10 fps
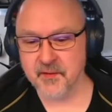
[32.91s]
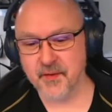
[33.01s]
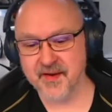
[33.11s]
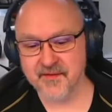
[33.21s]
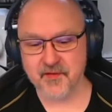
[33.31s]

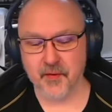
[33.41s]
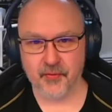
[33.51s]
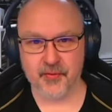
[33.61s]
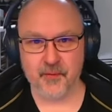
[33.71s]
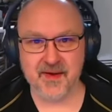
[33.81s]
we've got
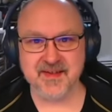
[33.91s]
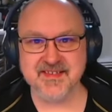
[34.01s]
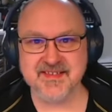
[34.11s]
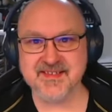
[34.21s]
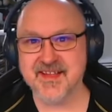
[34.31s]
the
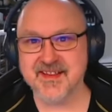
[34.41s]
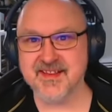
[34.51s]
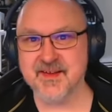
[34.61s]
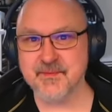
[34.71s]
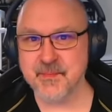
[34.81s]
ones that
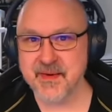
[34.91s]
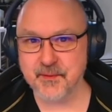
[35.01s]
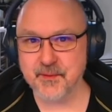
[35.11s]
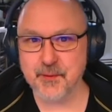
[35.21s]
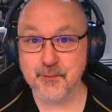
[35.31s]
the
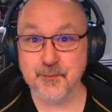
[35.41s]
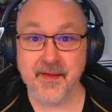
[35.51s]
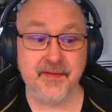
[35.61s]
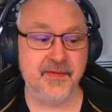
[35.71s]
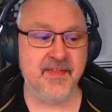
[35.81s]
people who
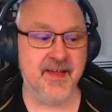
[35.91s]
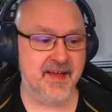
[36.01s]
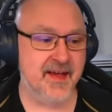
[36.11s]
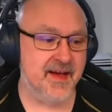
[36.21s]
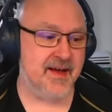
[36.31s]
run
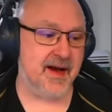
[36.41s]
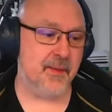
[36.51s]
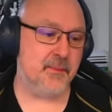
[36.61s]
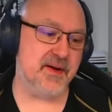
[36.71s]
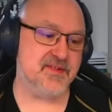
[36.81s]
the
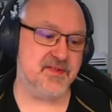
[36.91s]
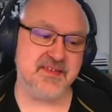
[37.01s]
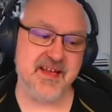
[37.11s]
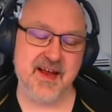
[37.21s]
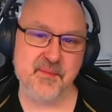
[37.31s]
um,
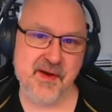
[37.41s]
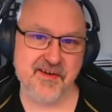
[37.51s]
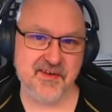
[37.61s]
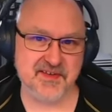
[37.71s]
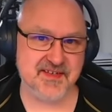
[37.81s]
puzzles and
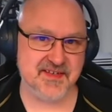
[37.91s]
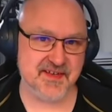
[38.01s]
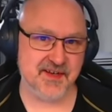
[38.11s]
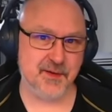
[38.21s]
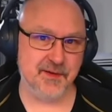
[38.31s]
paradoxes
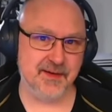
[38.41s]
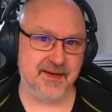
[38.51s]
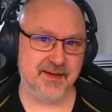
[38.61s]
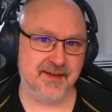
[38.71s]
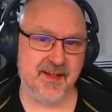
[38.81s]

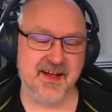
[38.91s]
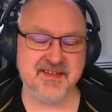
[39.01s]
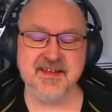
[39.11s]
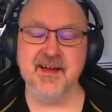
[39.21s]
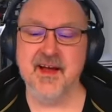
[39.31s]
uh,
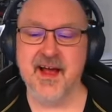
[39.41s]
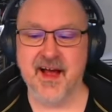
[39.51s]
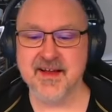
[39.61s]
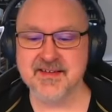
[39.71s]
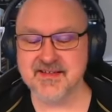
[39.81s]
class
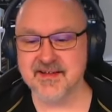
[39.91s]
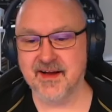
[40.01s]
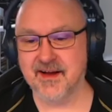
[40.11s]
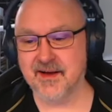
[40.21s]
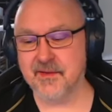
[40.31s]
at
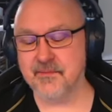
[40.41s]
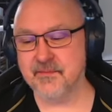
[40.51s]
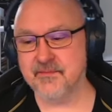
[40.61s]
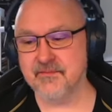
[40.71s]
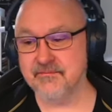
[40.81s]
um,
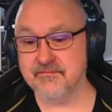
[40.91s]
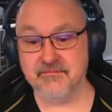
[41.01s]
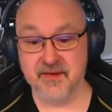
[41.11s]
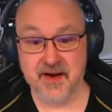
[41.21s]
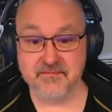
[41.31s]

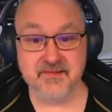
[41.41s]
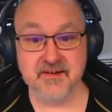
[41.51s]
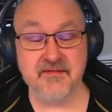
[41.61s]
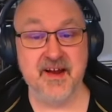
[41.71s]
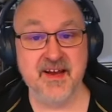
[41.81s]

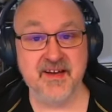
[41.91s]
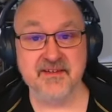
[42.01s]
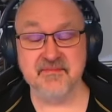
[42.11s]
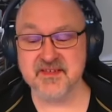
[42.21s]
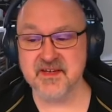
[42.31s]
created.
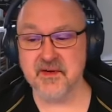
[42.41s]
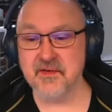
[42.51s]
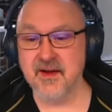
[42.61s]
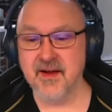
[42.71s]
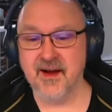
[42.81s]

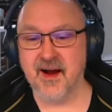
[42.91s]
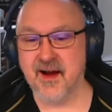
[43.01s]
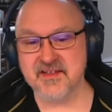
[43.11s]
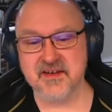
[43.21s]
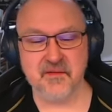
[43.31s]
So
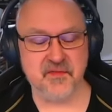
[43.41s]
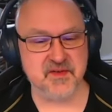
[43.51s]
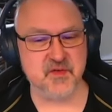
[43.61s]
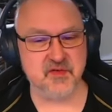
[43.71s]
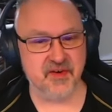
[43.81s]
I don't know if
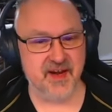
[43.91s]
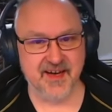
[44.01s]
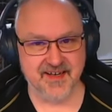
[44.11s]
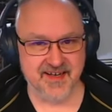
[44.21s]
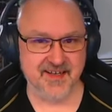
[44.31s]
this was
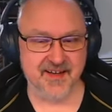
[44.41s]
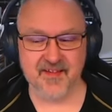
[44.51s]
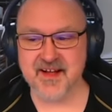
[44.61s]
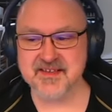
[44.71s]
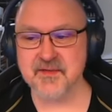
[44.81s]
created in
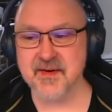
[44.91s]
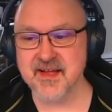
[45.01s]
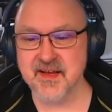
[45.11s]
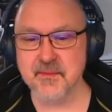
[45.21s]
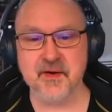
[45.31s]
class or
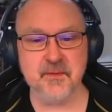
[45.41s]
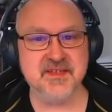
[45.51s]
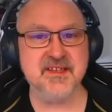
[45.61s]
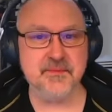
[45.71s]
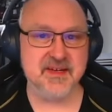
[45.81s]
anything, but it was
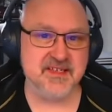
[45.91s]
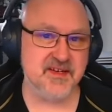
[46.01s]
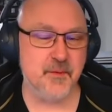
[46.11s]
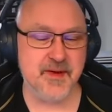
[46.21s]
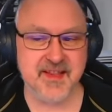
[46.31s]

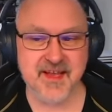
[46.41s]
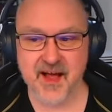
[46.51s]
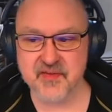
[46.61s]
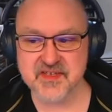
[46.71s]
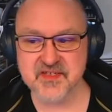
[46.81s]
submitted with the
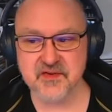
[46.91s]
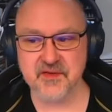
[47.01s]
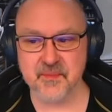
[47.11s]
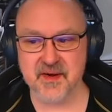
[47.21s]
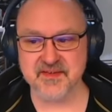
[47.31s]
other
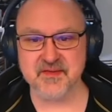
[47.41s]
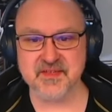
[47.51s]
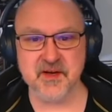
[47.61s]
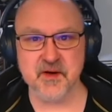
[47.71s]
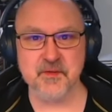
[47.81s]
student puzzles.
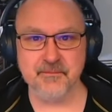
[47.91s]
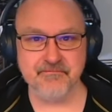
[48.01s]
So